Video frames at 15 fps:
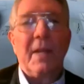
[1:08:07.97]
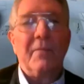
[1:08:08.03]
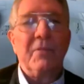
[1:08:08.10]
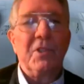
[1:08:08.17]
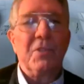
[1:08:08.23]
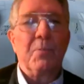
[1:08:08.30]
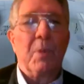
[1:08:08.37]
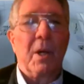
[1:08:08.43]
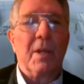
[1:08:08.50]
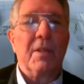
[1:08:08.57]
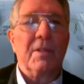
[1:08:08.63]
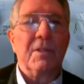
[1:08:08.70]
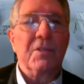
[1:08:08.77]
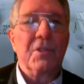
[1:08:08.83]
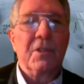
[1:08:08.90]
Left His
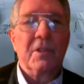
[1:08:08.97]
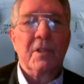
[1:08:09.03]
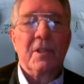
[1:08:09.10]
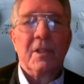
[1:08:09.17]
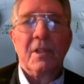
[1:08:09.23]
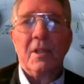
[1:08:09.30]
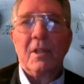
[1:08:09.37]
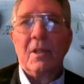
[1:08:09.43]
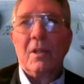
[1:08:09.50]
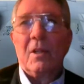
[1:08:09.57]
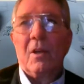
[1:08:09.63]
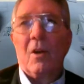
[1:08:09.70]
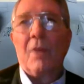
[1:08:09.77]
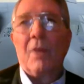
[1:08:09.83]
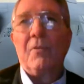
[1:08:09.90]
Brothers.
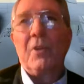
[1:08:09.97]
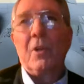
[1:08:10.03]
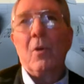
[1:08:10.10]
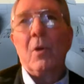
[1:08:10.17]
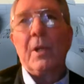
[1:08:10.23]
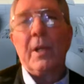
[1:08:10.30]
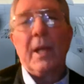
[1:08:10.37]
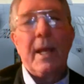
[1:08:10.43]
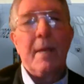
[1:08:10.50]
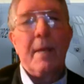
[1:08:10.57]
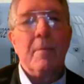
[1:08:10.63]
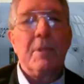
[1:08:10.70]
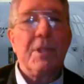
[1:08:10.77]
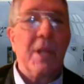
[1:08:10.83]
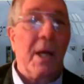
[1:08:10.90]
Or if you go onto
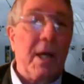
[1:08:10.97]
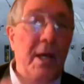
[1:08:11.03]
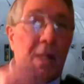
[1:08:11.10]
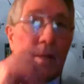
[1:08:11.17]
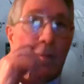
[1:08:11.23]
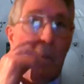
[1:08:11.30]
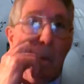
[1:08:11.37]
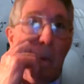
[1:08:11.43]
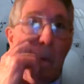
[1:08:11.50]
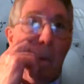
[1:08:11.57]
Amazon,